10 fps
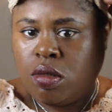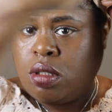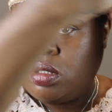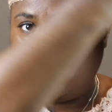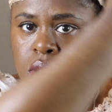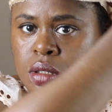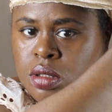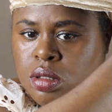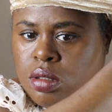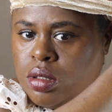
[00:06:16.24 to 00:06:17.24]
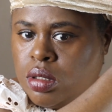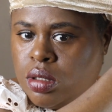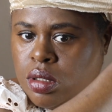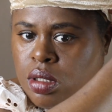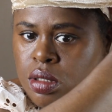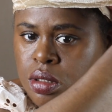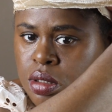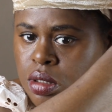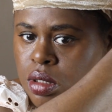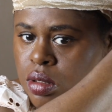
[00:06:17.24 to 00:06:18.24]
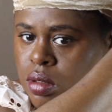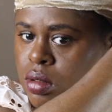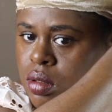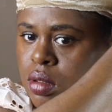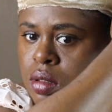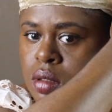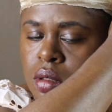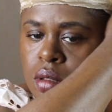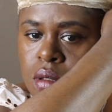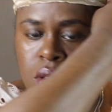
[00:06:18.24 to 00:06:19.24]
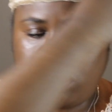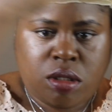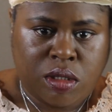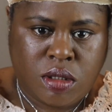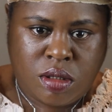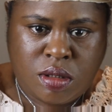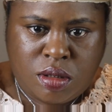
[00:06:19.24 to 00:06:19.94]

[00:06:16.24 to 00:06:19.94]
Place this on just like so. There.